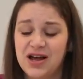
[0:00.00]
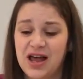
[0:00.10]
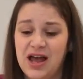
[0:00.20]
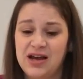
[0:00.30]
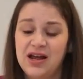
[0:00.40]

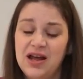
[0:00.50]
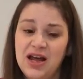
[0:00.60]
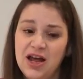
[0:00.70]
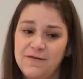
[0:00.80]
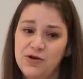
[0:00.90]
Again,
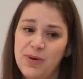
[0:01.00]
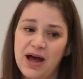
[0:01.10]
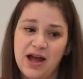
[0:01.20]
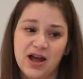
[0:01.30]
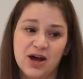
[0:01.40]
if you
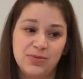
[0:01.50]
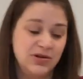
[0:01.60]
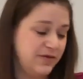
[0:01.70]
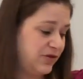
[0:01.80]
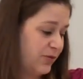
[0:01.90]

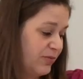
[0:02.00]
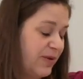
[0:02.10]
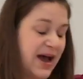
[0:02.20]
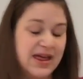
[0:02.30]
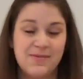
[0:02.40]

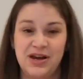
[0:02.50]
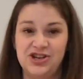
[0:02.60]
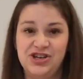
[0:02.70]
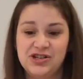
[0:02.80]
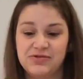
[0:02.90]
buy that many
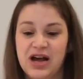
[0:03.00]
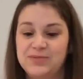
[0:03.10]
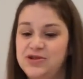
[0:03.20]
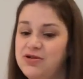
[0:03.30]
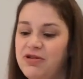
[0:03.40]
sheets of
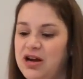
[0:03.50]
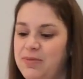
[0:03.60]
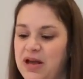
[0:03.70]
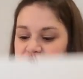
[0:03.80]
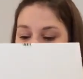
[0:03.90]
wraps, you'd already
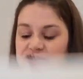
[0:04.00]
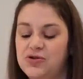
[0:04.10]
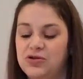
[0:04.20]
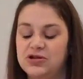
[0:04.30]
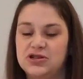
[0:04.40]
be at that
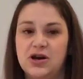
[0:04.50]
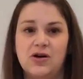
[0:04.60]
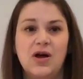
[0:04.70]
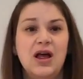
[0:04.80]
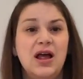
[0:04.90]
total.
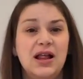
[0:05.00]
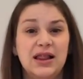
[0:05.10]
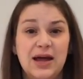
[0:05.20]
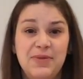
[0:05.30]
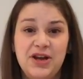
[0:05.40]
So
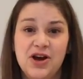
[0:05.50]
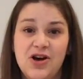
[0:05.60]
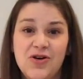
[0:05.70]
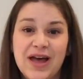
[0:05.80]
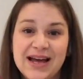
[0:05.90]
let me
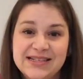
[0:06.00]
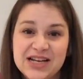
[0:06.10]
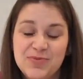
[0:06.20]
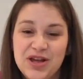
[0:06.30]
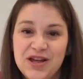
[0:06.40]
know.
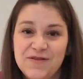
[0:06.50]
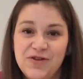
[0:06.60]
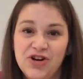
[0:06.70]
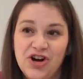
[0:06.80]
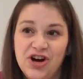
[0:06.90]
Contact me if
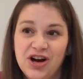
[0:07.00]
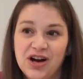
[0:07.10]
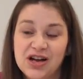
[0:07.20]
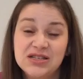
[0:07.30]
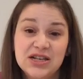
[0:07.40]

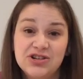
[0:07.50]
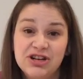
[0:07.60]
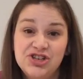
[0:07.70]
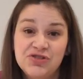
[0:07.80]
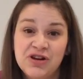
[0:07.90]
you're
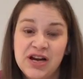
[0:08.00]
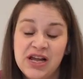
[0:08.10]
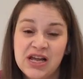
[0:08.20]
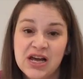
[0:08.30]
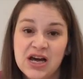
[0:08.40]
considering
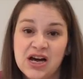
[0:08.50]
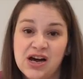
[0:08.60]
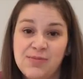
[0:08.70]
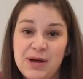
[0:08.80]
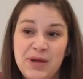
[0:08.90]
joining.
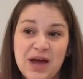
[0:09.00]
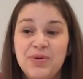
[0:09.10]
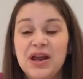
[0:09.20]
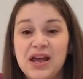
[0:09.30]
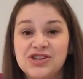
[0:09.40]
I'd be
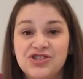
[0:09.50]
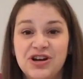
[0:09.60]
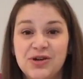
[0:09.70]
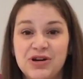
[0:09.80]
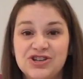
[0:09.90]
happy to answer
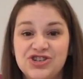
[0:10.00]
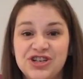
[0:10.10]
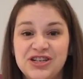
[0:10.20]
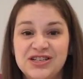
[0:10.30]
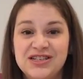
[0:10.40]
any
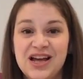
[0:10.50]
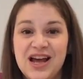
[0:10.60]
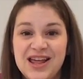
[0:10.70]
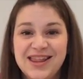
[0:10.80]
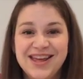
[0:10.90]
questions.
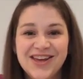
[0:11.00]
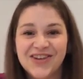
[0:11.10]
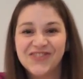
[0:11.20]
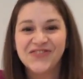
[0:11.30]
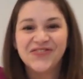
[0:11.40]
Thank you.